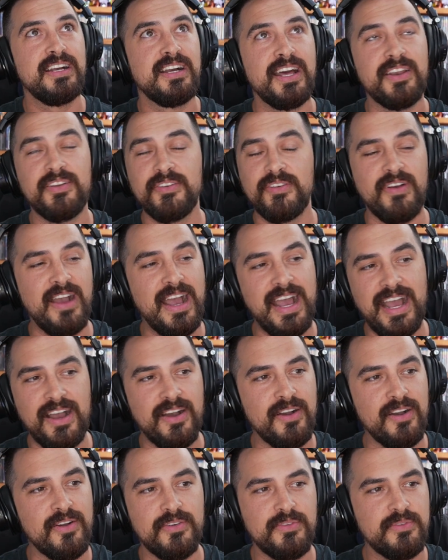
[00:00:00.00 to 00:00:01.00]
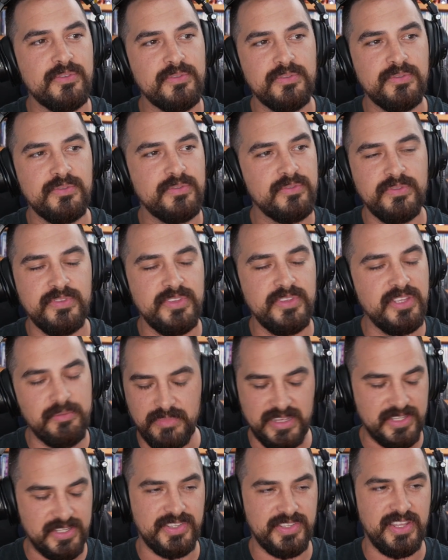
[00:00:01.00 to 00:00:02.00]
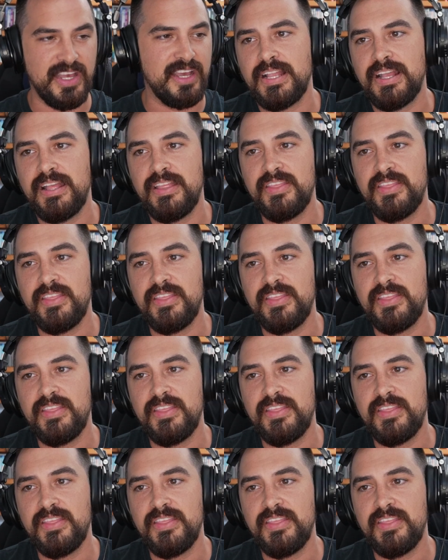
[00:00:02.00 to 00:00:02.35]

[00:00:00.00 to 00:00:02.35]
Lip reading: I don't know how you miss that.